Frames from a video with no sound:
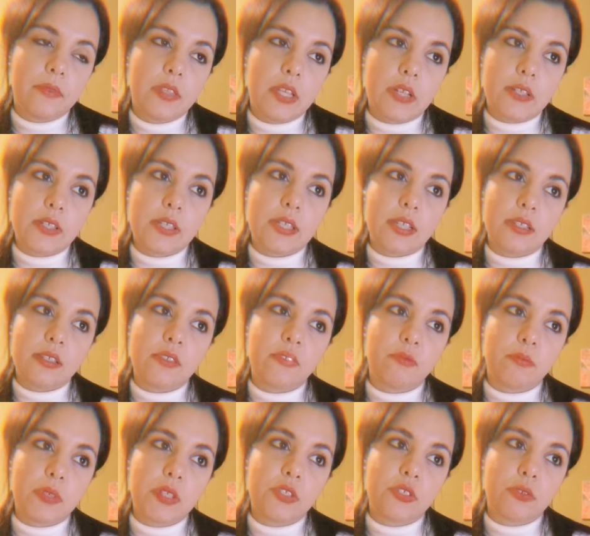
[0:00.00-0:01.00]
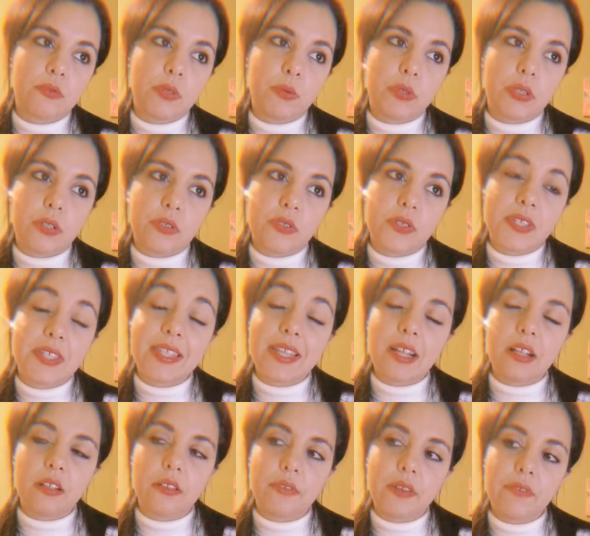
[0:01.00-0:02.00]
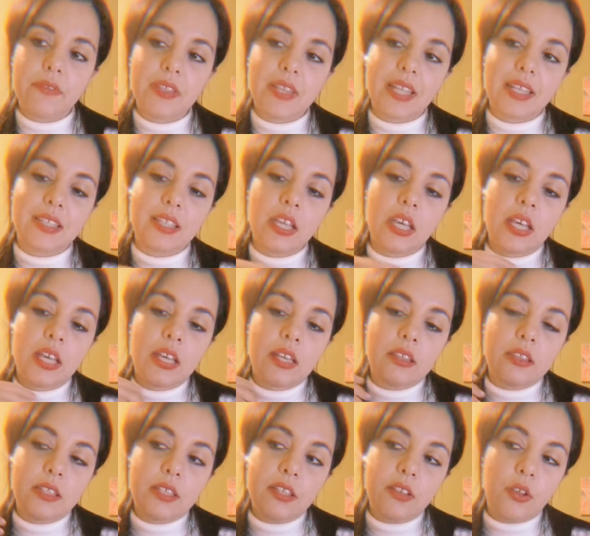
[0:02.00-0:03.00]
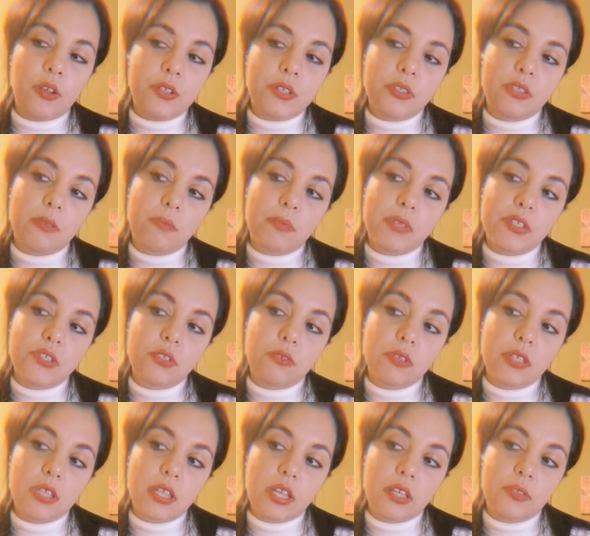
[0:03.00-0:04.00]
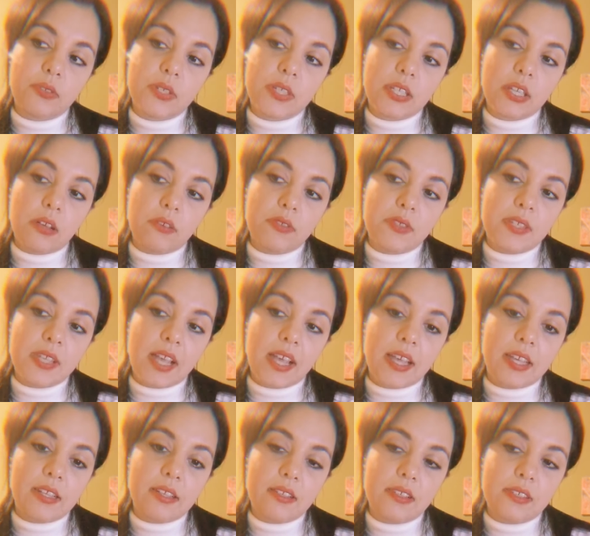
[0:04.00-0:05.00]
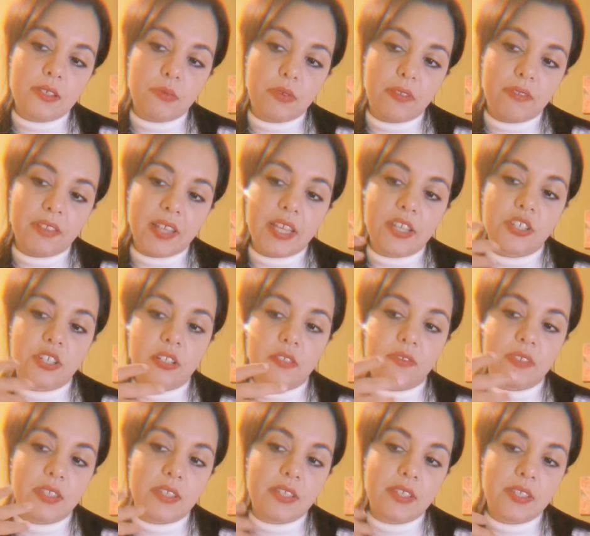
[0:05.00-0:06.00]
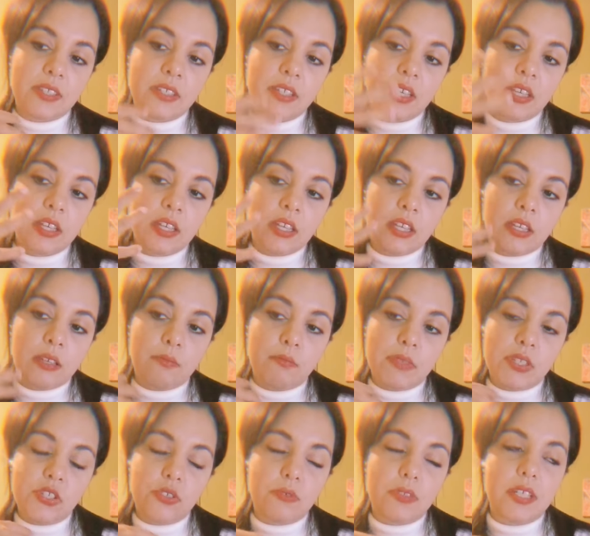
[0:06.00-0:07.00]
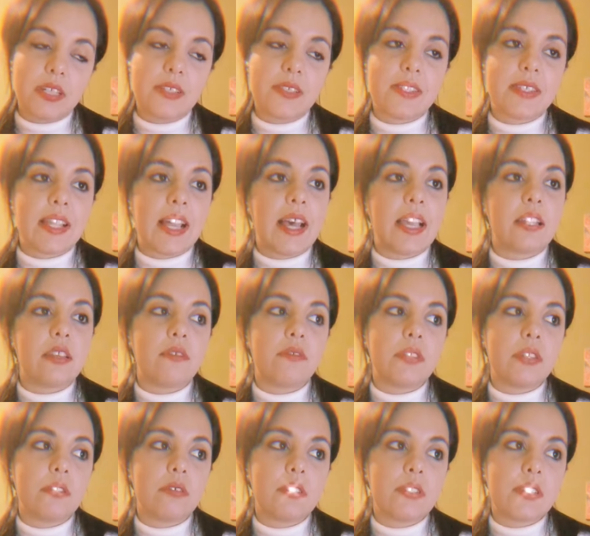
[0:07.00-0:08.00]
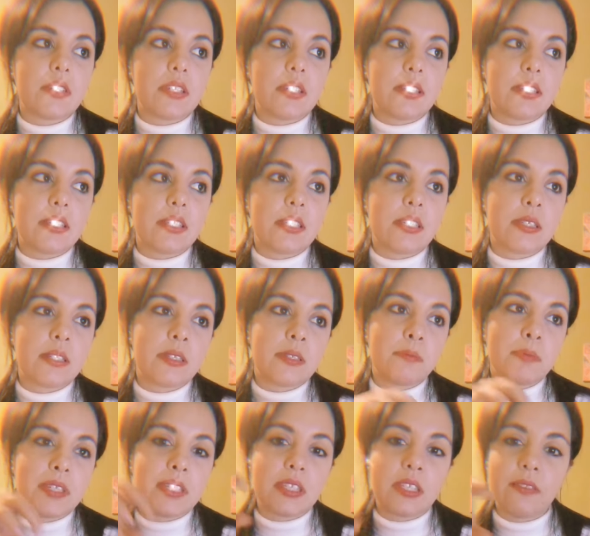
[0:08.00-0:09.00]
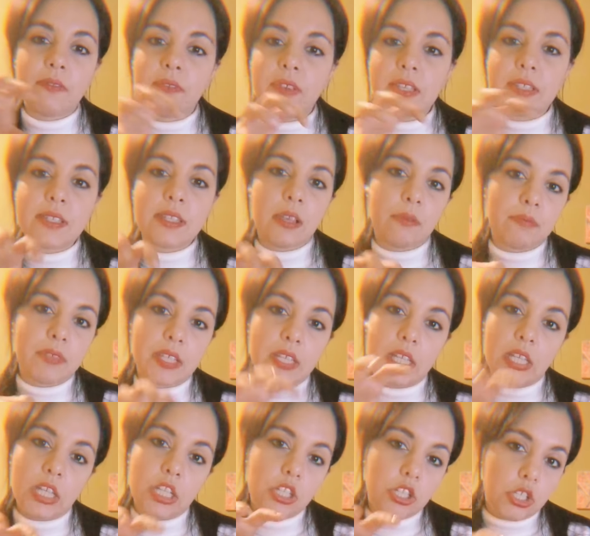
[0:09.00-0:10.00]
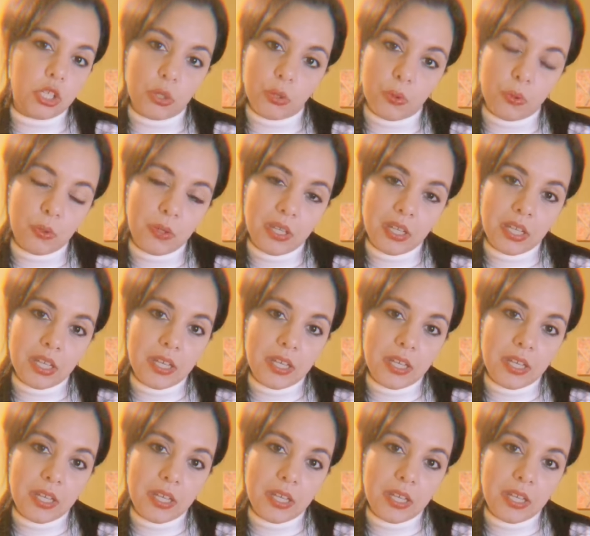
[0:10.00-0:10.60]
There's a sense of mystery with yourself. I feel like also the mystery that you see outside is a reflection of this mystery inside of you, this specific something in you